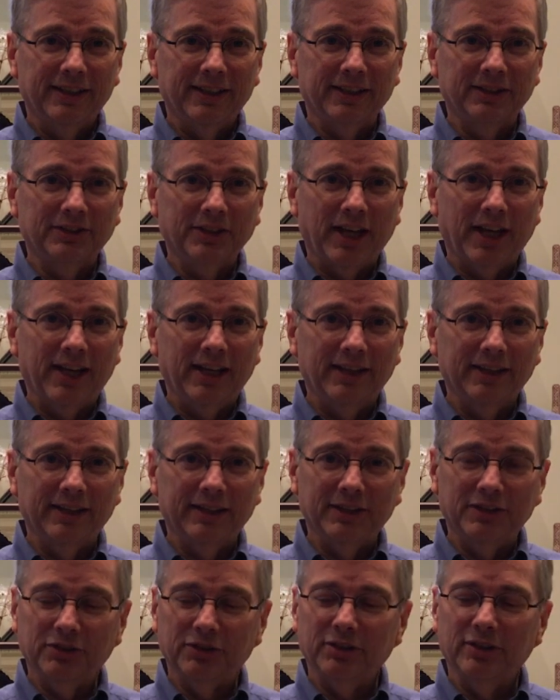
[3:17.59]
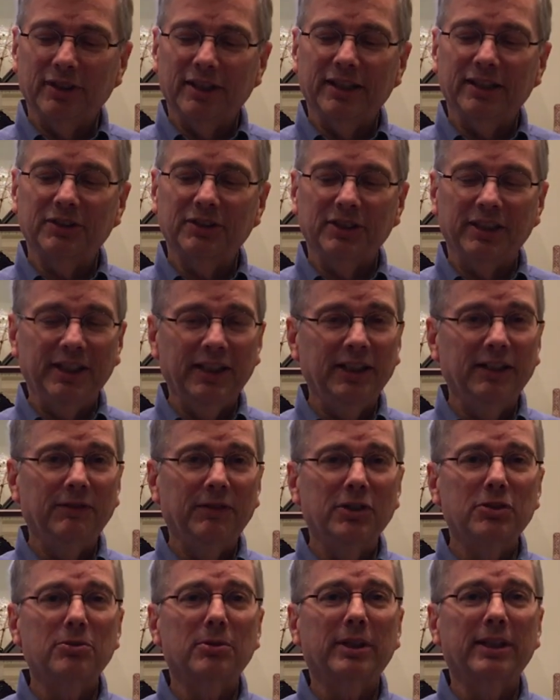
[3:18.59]
that's on this, that's
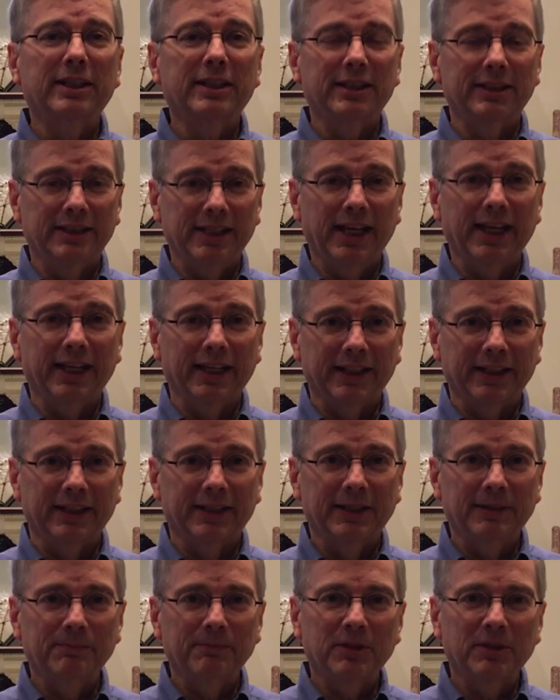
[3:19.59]
individually contained.